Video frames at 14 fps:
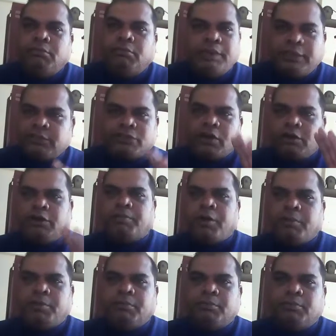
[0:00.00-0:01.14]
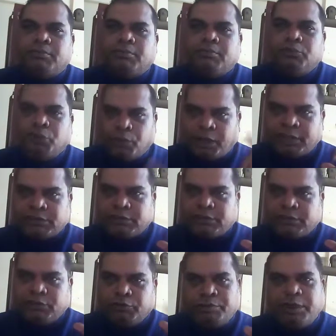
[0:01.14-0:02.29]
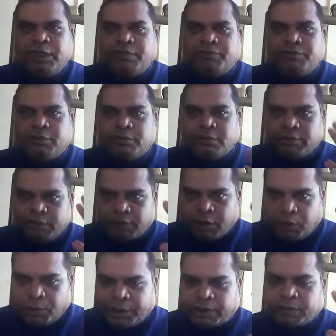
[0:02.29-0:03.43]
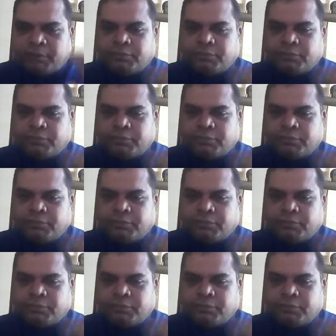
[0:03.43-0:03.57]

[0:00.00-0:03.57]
It's not your problem. You asked, you believed, now wait.